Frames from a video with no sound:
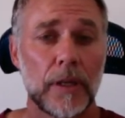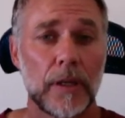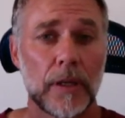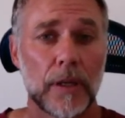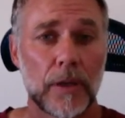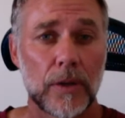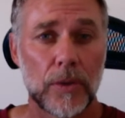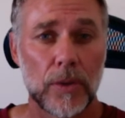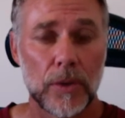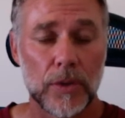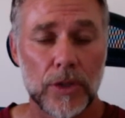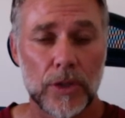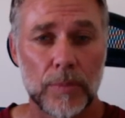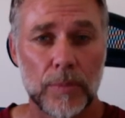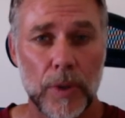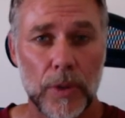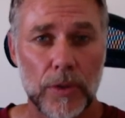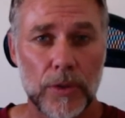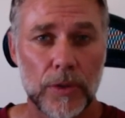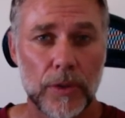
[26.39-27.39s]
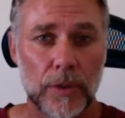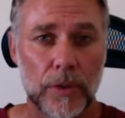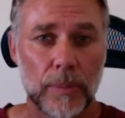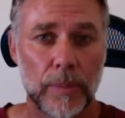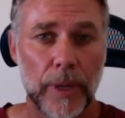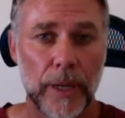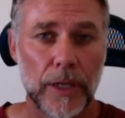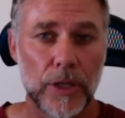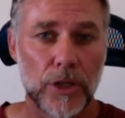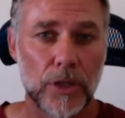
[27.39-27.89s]
across most of the
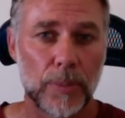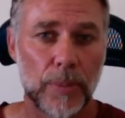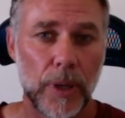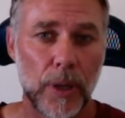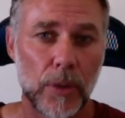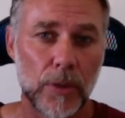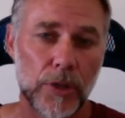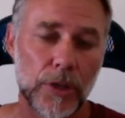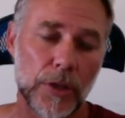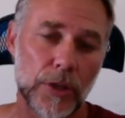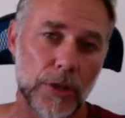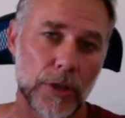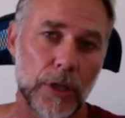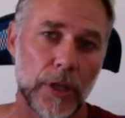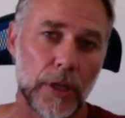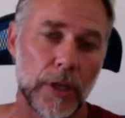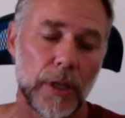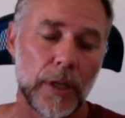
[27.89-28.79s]
major pulses,